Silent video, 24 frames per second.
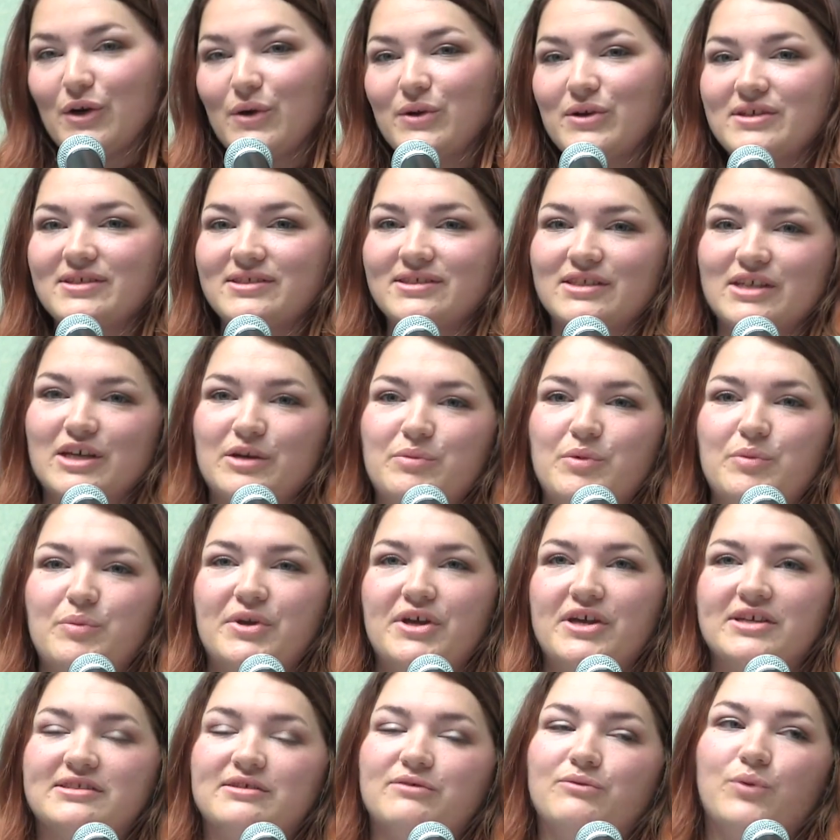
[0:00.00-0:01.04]
go to sleep
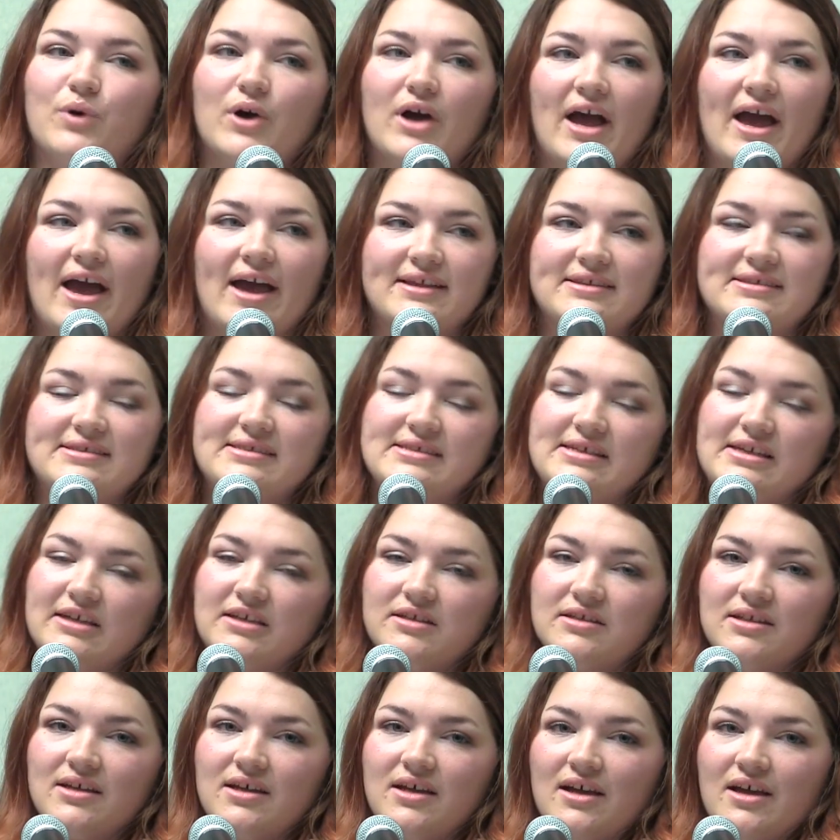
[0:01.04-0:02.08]
because of what I had
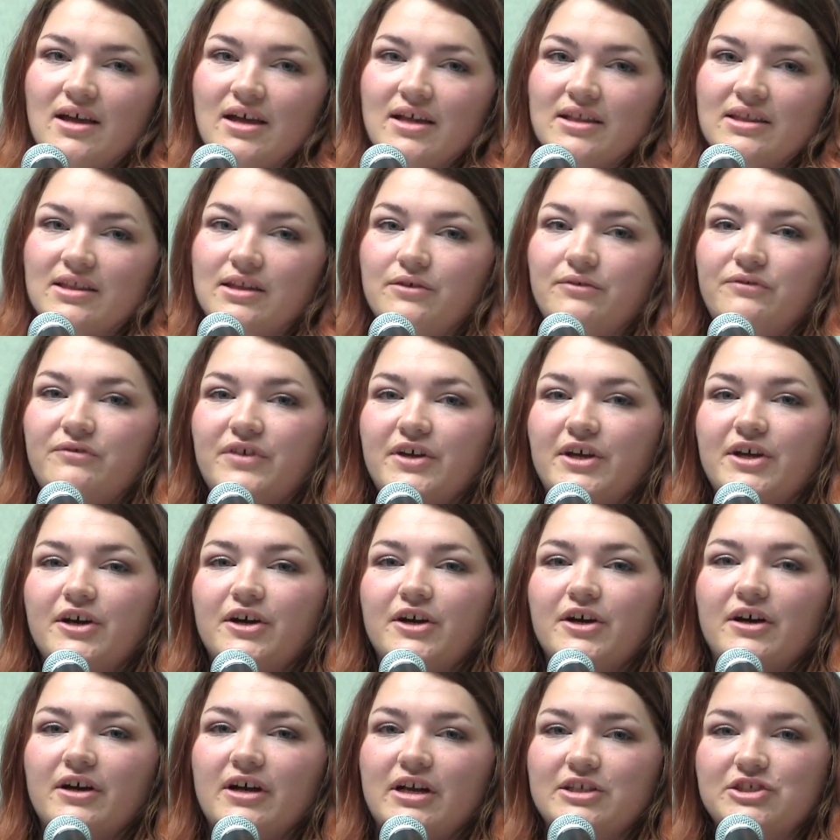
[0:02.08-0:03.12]
seen. The
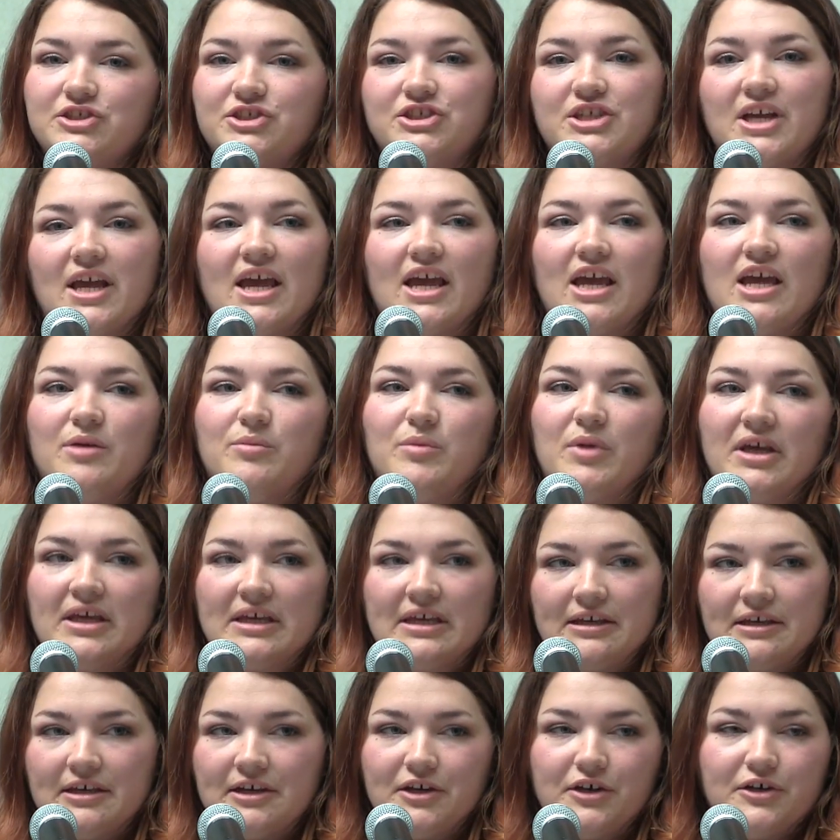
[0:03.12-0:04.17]
fear and shame
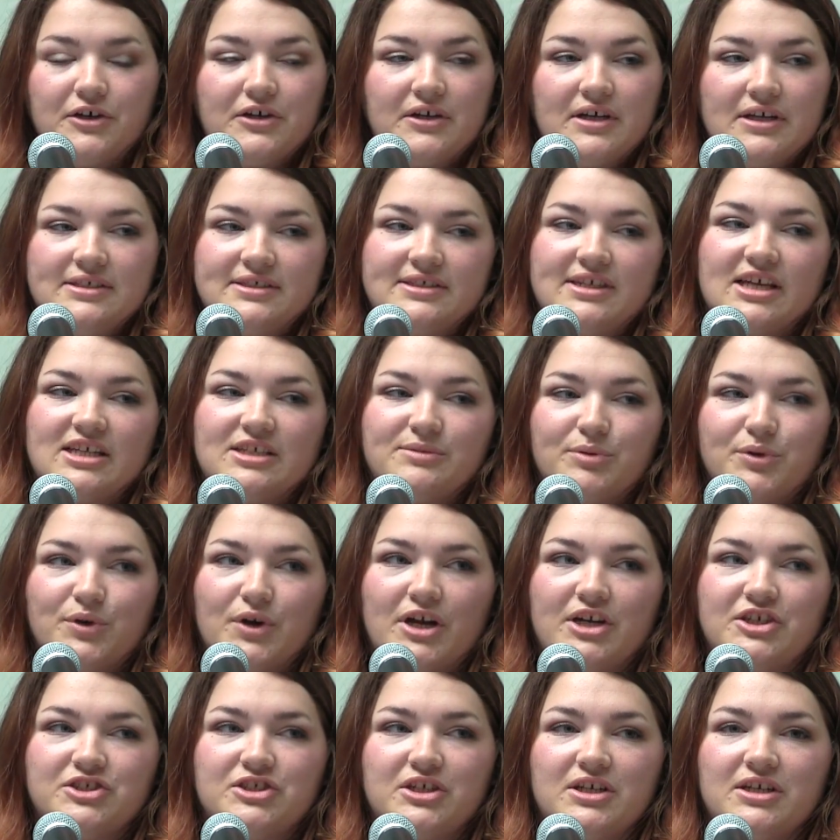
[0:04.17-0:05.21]
and guilt and
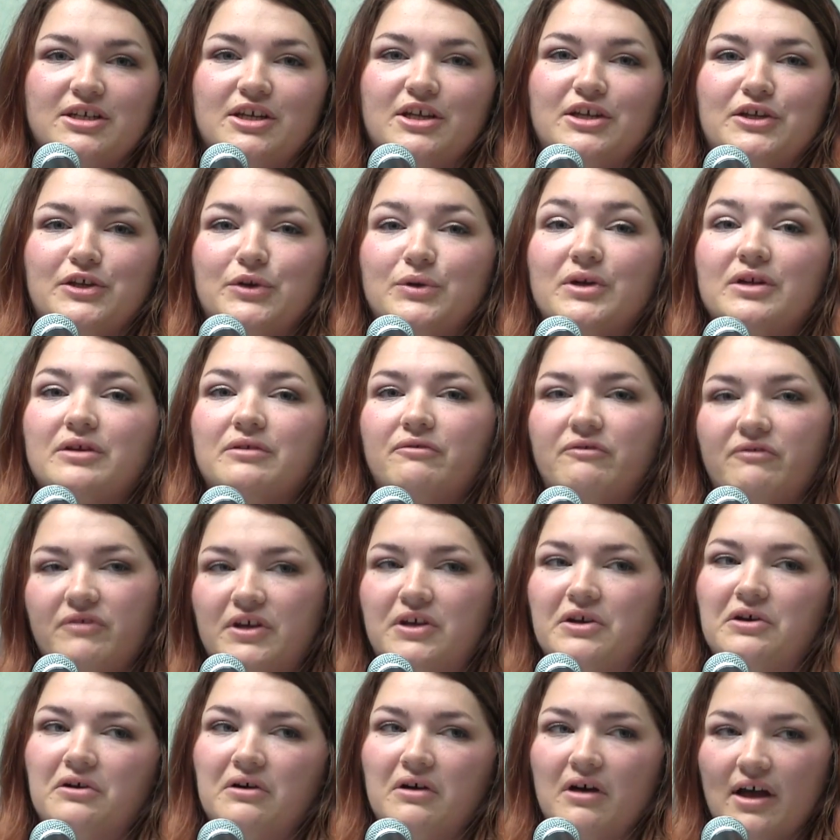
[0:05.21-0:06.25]
desperation you could
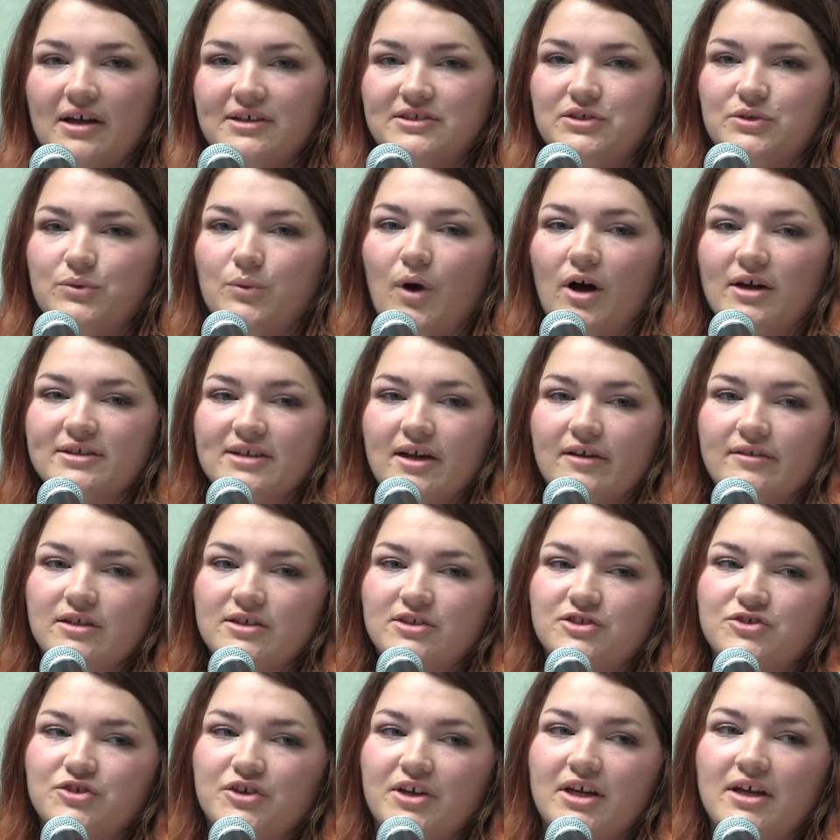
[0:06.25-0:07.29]
feel as you walked down the
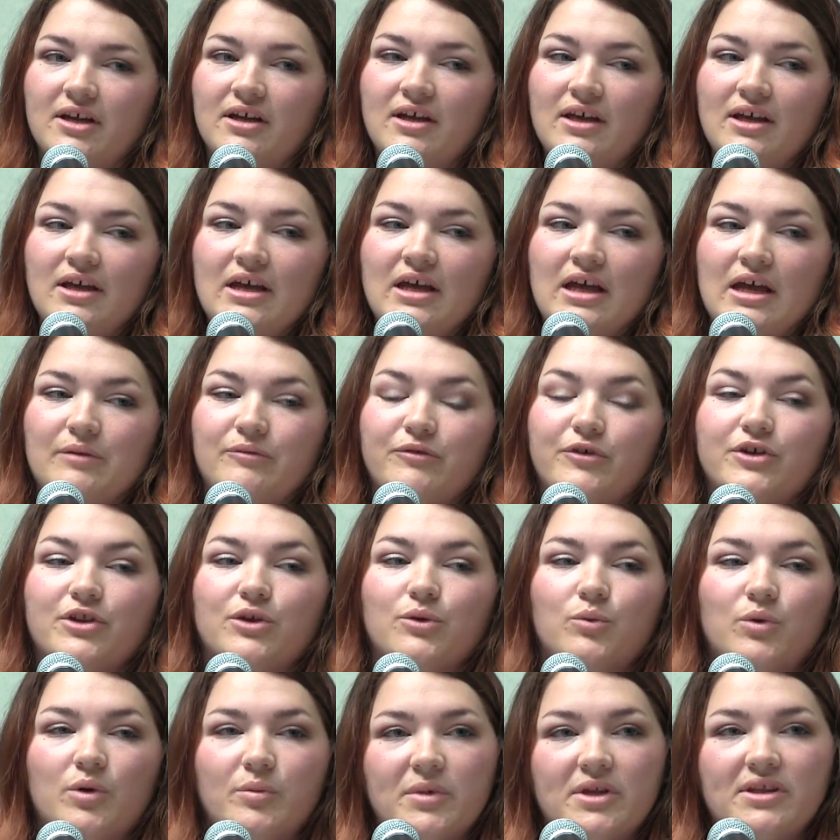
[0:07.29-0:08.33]
street. And for
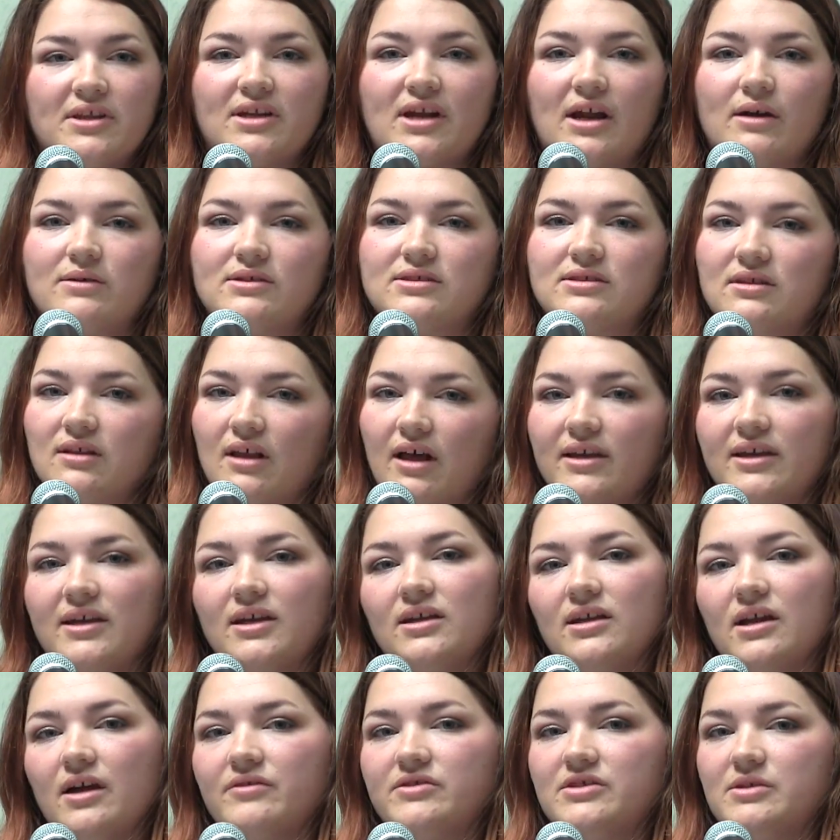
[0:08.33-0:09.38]
the women that I was lucky
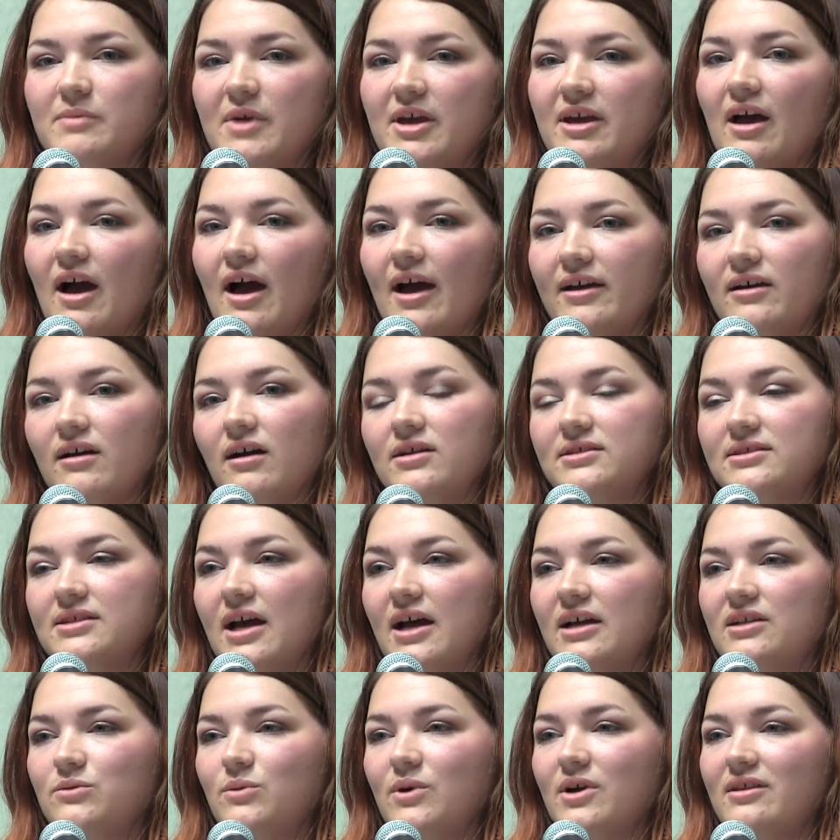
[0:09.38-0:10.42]
enough to make eye
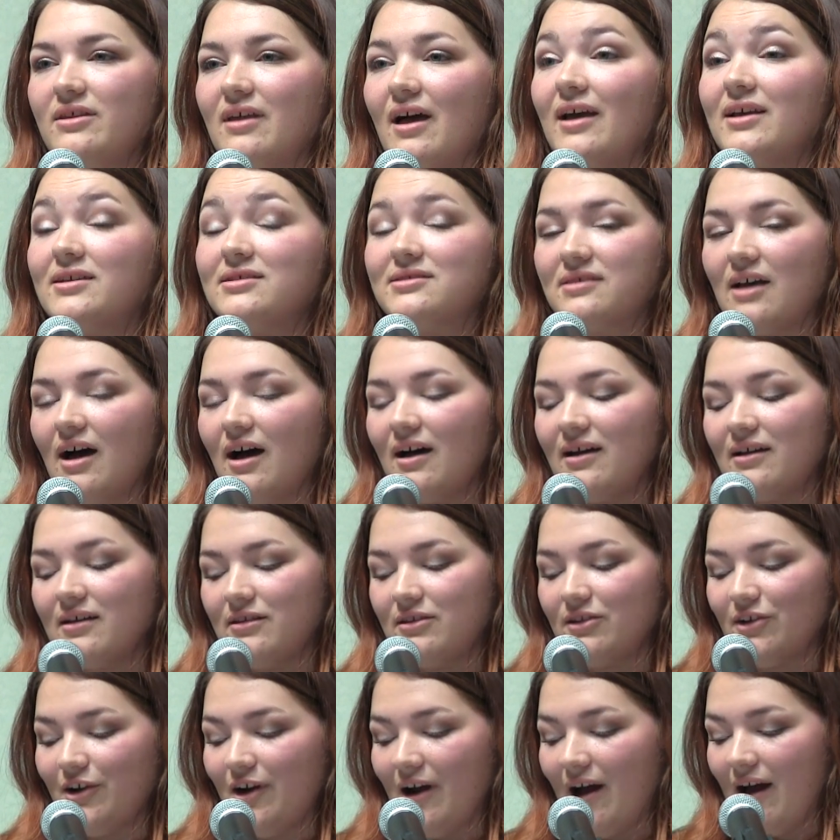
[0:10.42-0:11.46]
contact with, I saw it
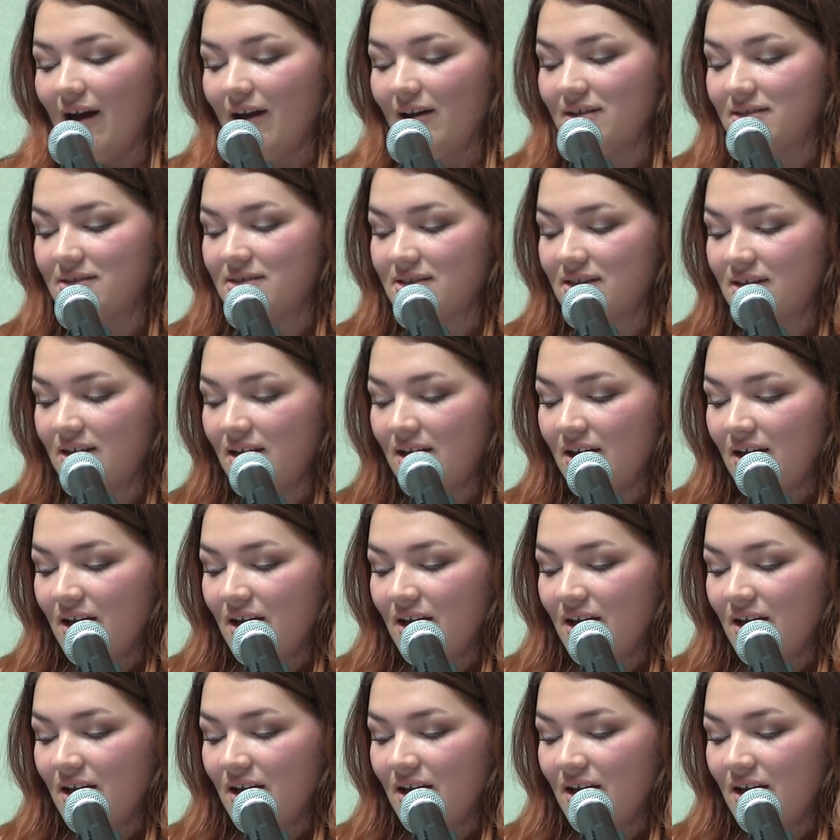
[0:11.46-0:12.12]
in their eyes.